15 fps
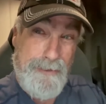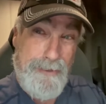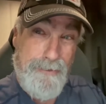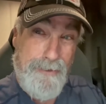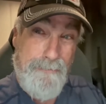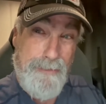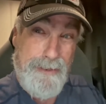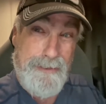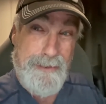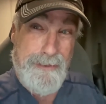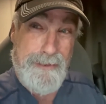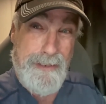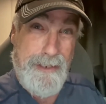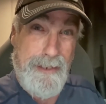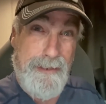soon to be
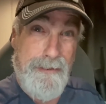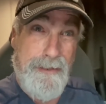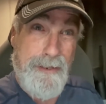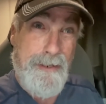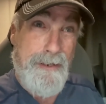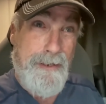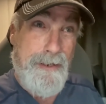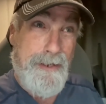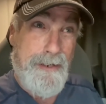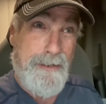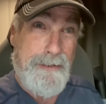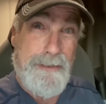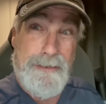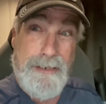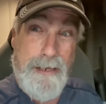68, and
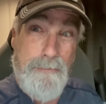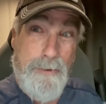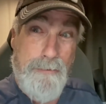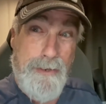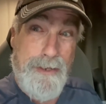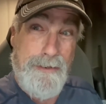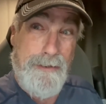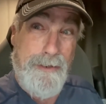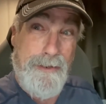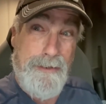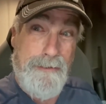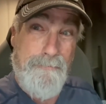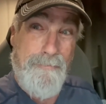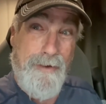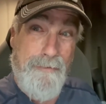it's just a couple month,
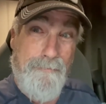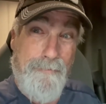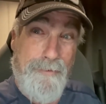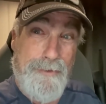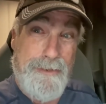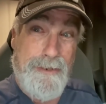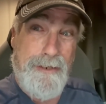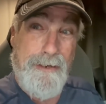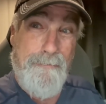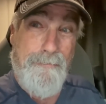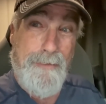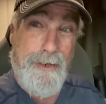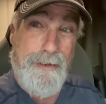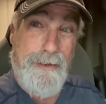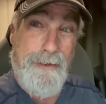month version.
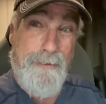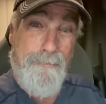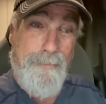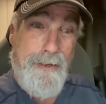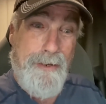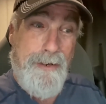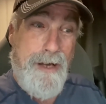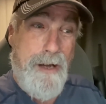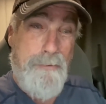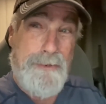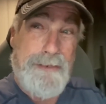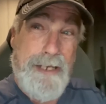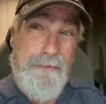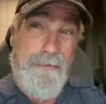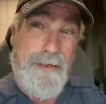I'm like
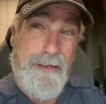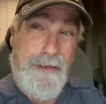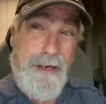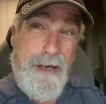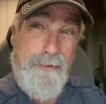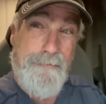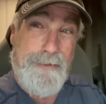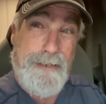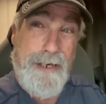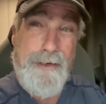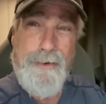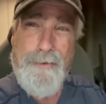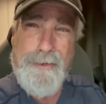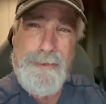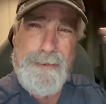almost having a conversation. I
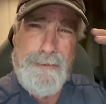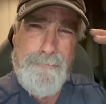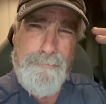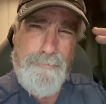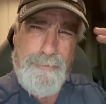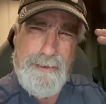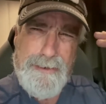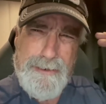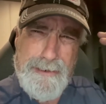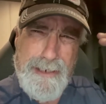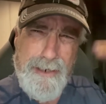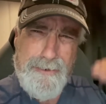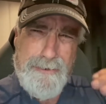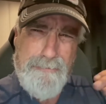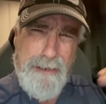know this is
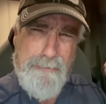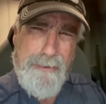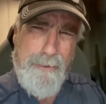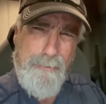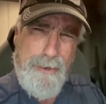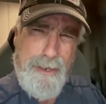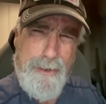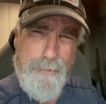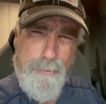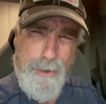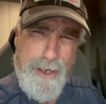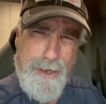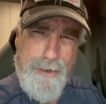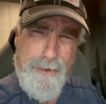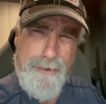sounds maybe really
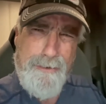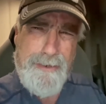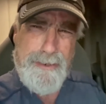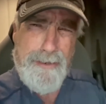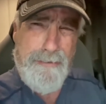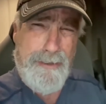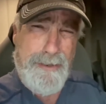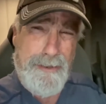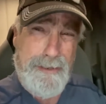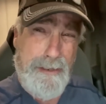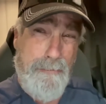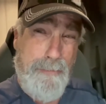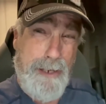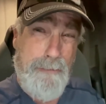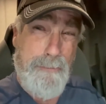weird to, to
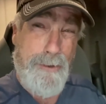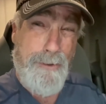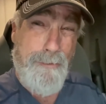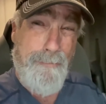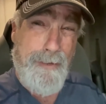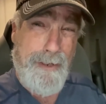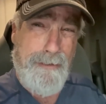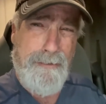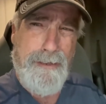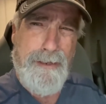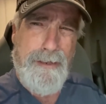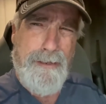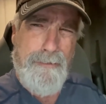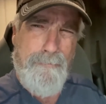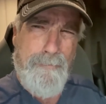some people.
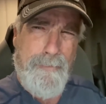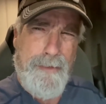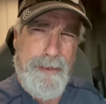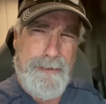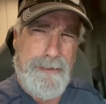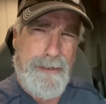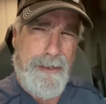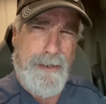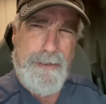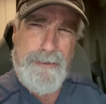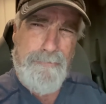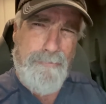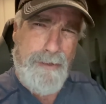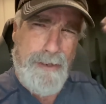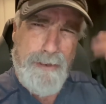Like this guy is
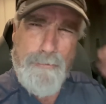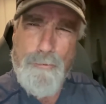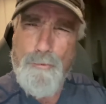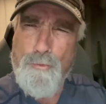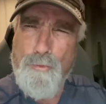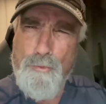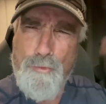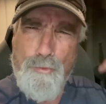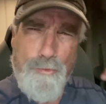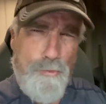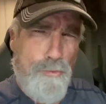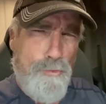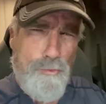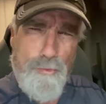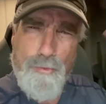really,
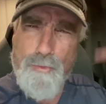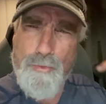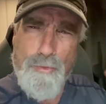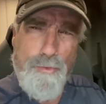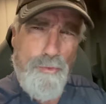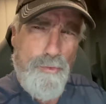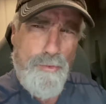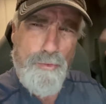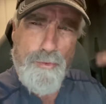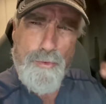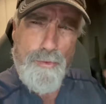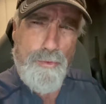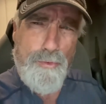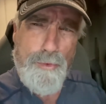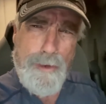ooh, ooh,
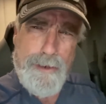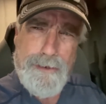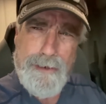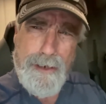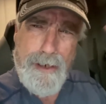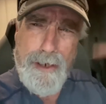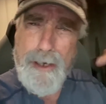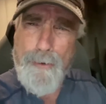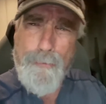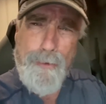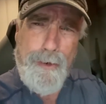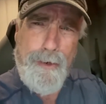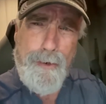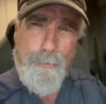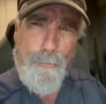ooh he's kind of out
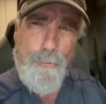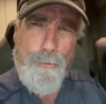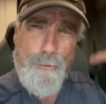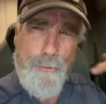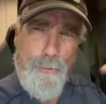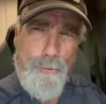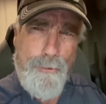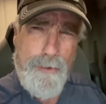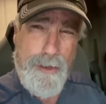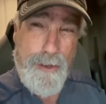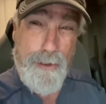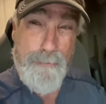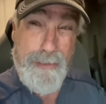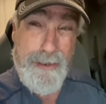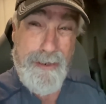there, ooh, you
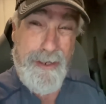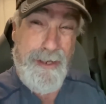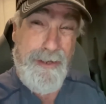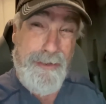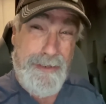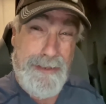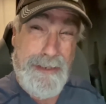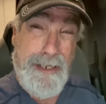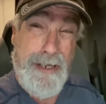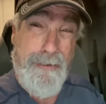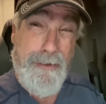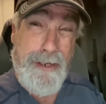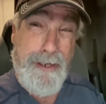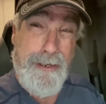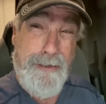know, but this is how
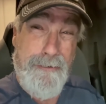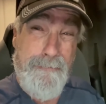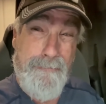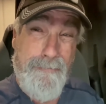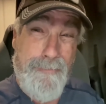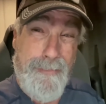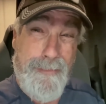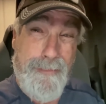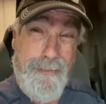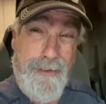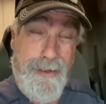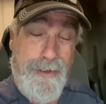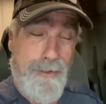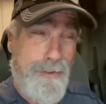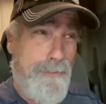I am,
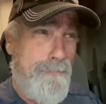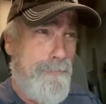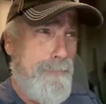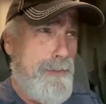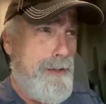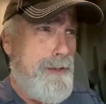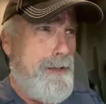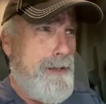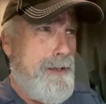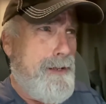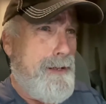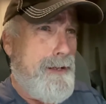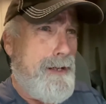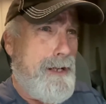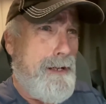you know.
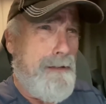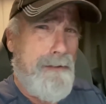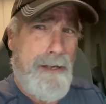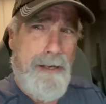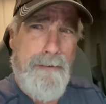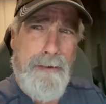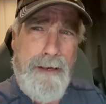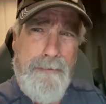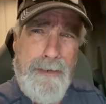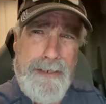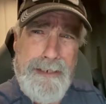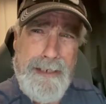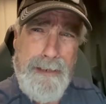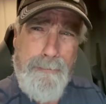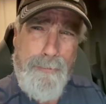I, I, am a
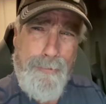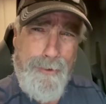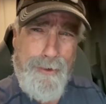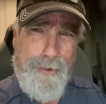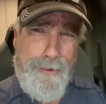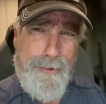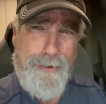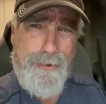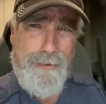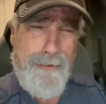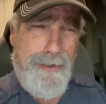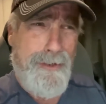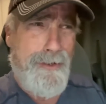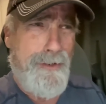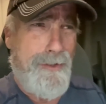deep thinker,
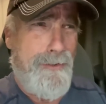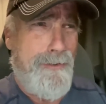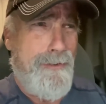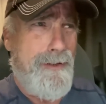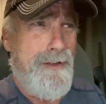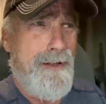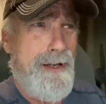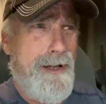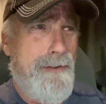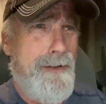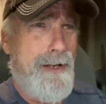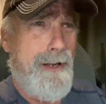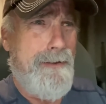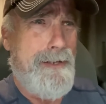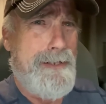you know.
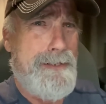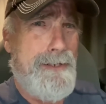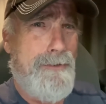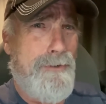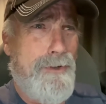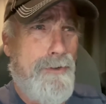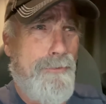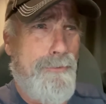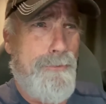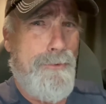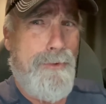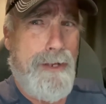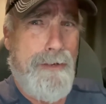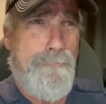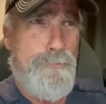I, I just don't go through
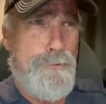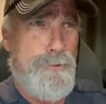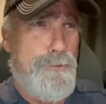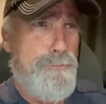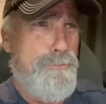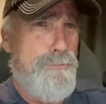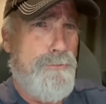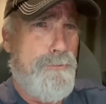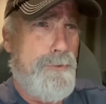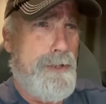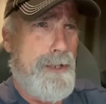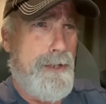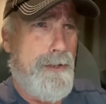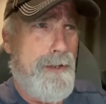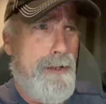like,
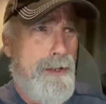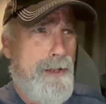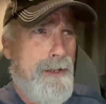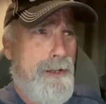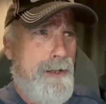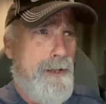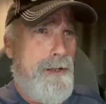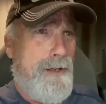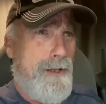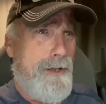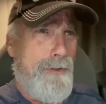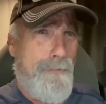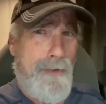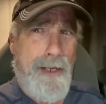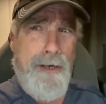okay,
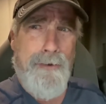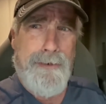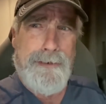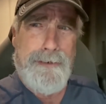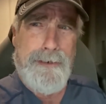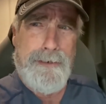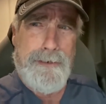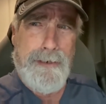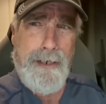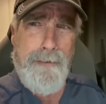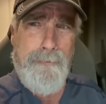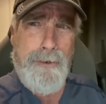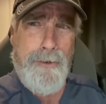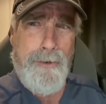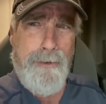oh, now it's just time
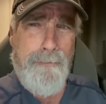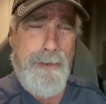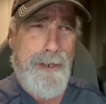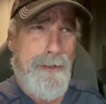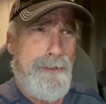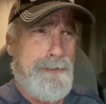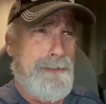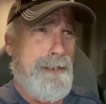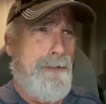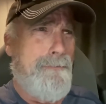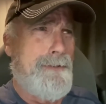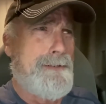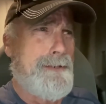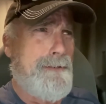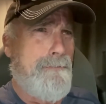to go to bed. It's time to
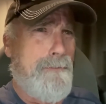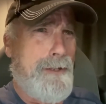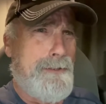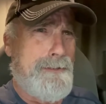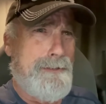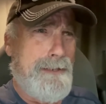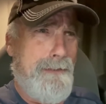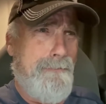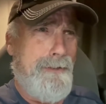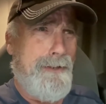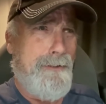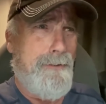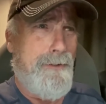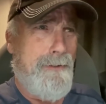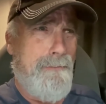sit and watch TV
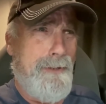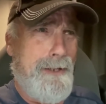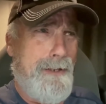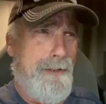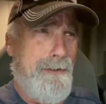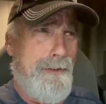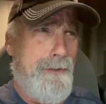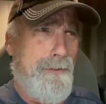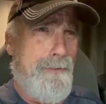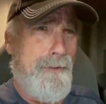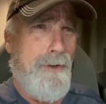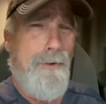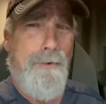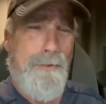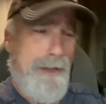and go to bed. And uh,
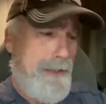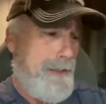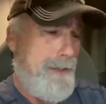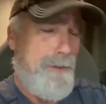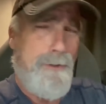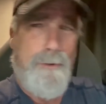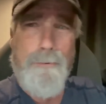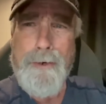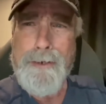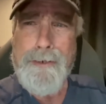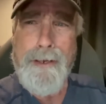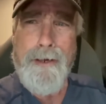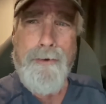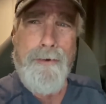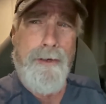oh, I got to go to work
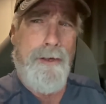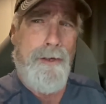now.